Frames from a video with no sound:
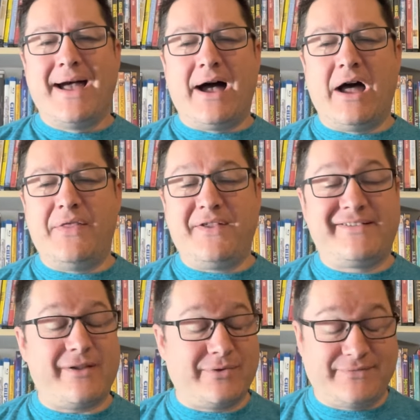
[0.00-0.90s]
Uh, this
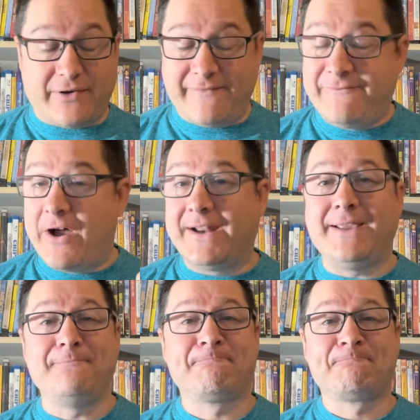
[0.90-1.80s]
show is very
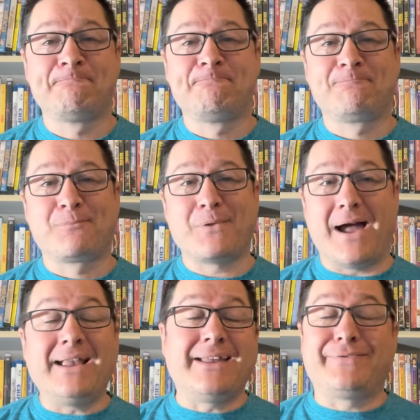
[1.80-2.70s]
funny.
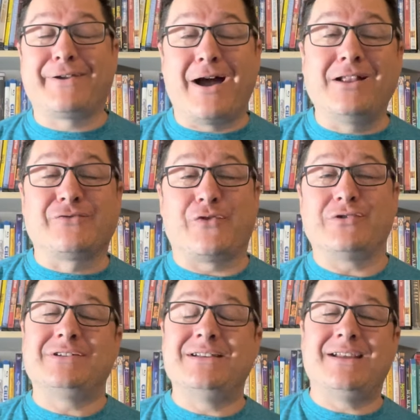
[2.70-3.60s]
I get the
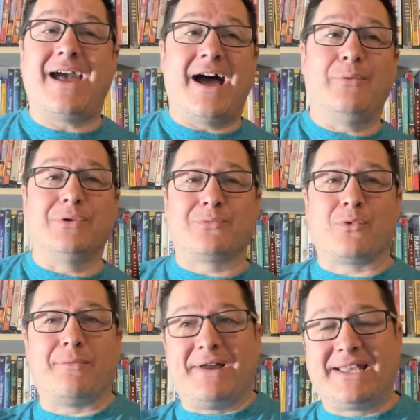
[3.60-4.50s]
controversy. Yeah, I wouldn't
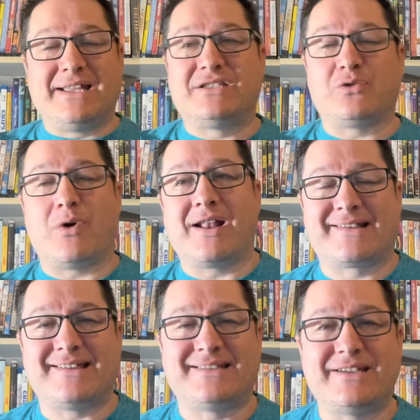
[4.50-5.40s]
want my kids to watch
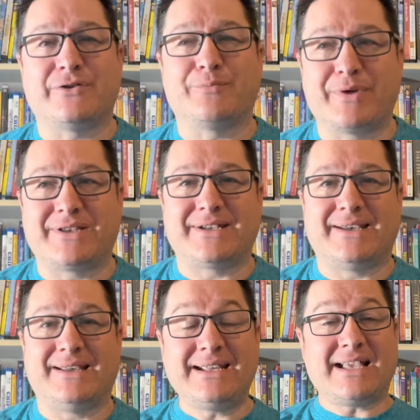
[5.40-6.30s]
this either. But
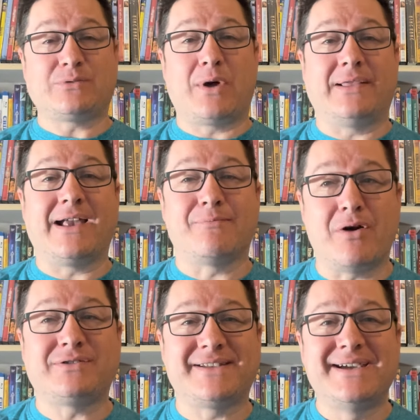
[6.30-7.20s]
uh, guess what? Like
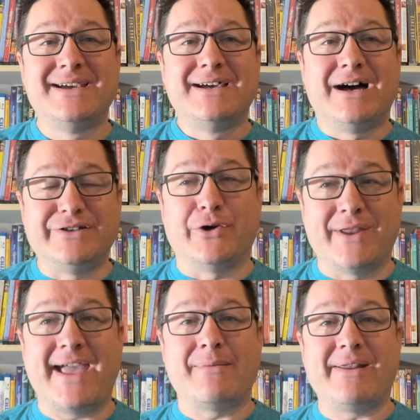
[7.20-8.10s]
most adult
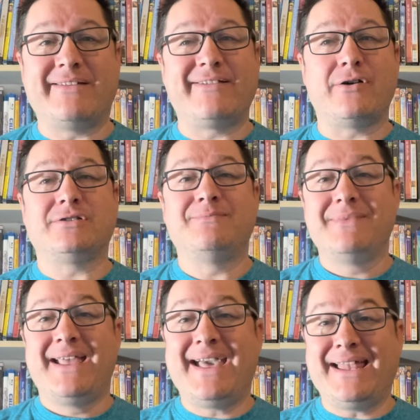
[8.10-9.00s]
animated shows,
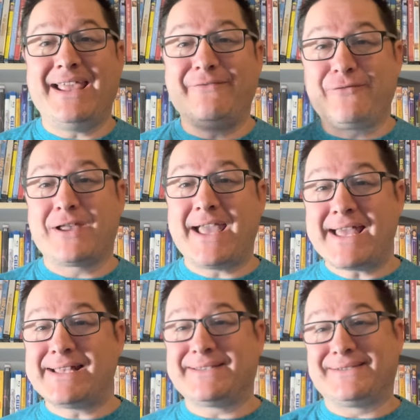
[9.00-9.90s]
it ain't for
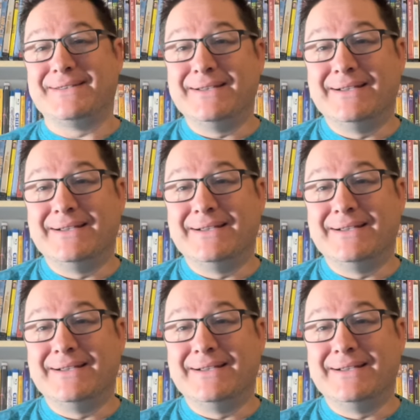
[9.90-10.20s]
kids.